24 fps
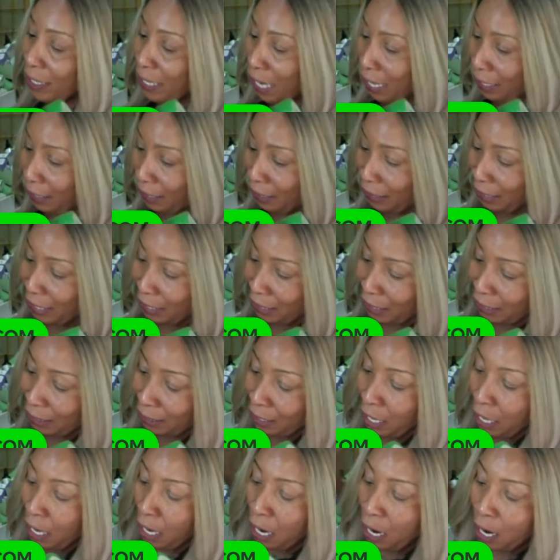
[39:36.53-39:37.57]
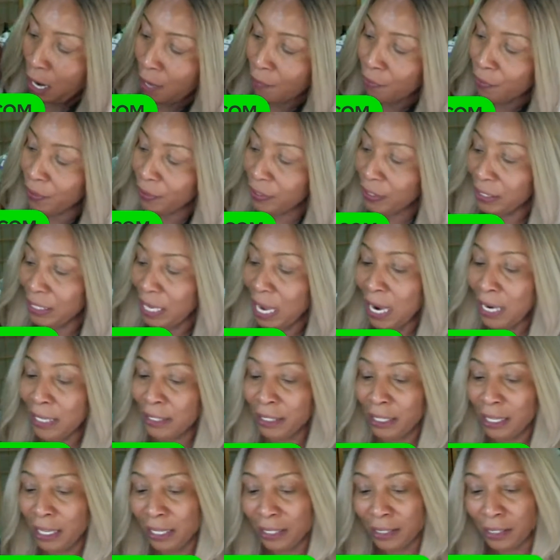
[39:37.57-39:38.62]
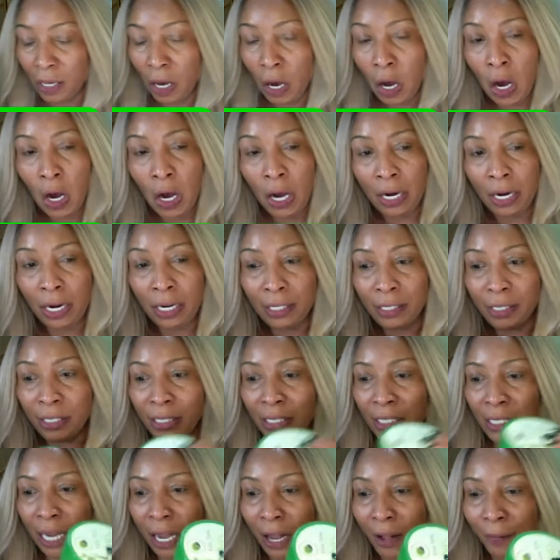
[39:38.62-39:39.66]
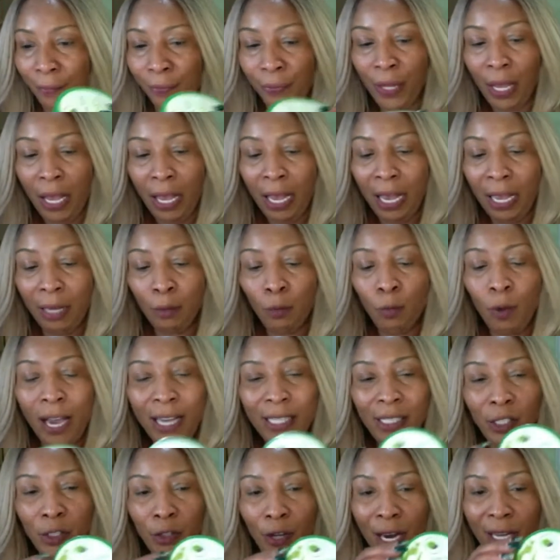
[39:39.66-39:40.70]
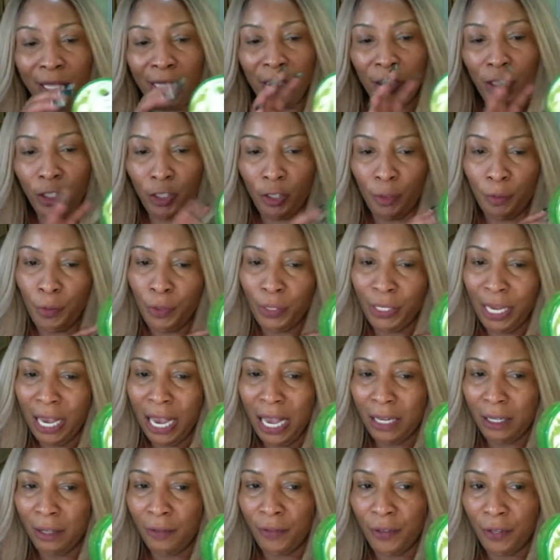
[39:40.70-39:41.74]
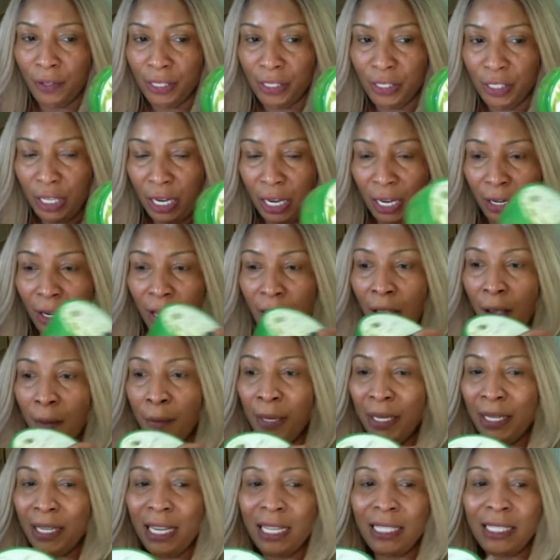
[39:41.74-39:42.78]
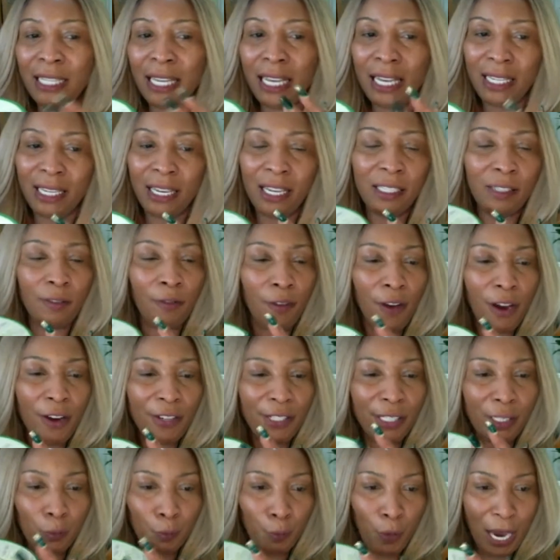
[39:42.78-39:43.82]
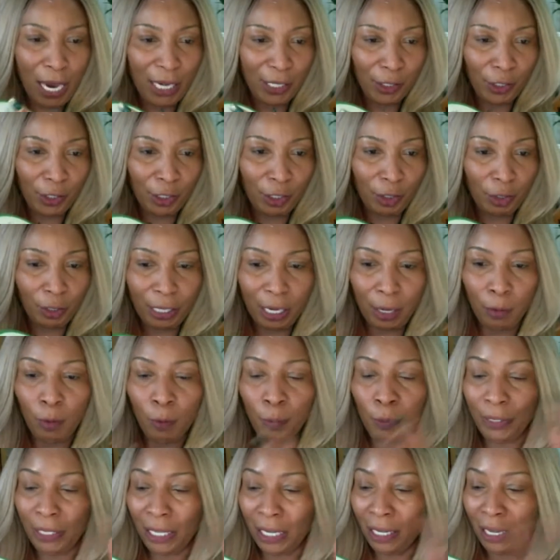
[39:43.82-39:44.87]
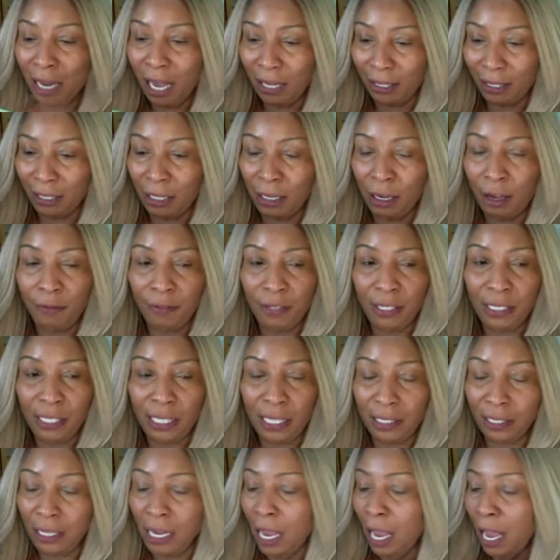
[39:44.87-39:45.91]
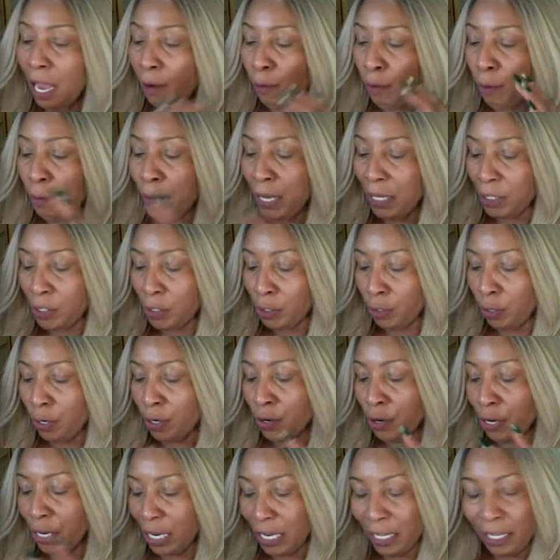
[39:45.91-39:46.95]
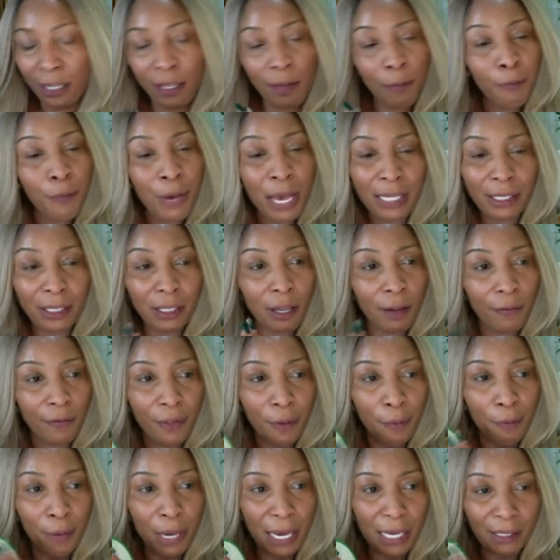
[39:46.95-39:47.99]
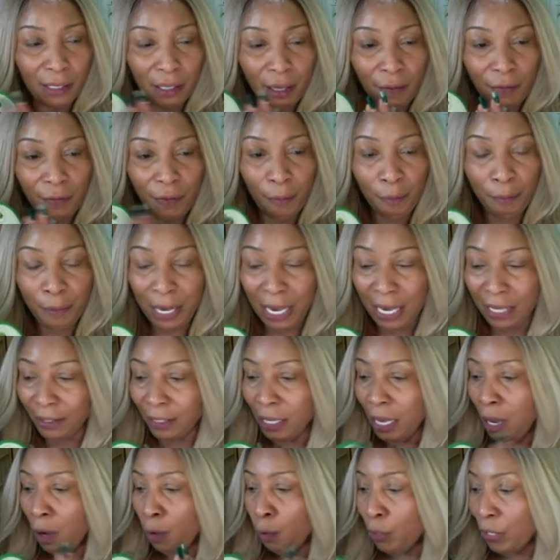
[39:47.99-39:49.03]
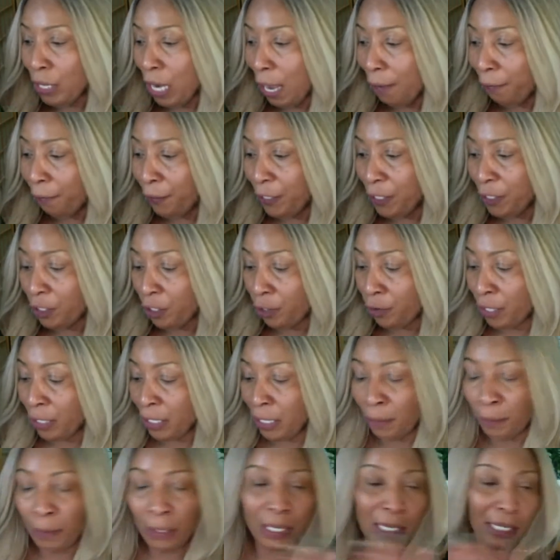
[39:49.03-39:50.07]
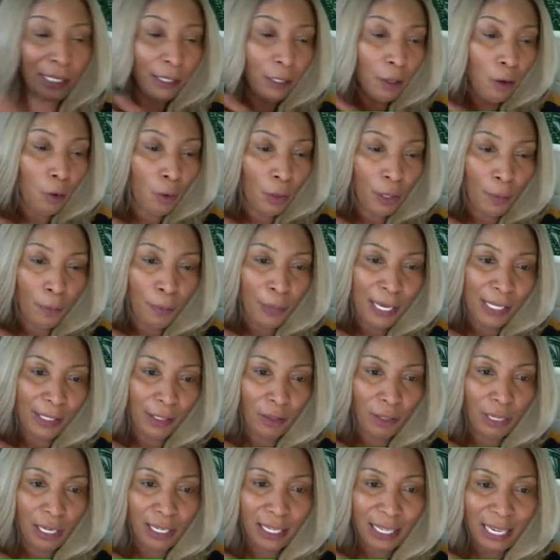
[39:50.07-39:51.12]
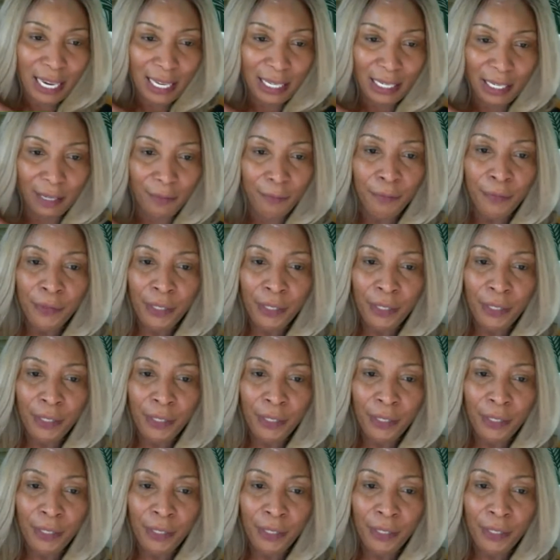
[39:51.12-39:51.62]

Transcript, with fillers: cannot get it on the site. It's all done. And why try the Khichi Beauty aloe vera gel? Because it is very special. Okay, we put a lot of love in it, and we make sure you're getting the best of the best of the best. We're not featuring it because the only place you can get it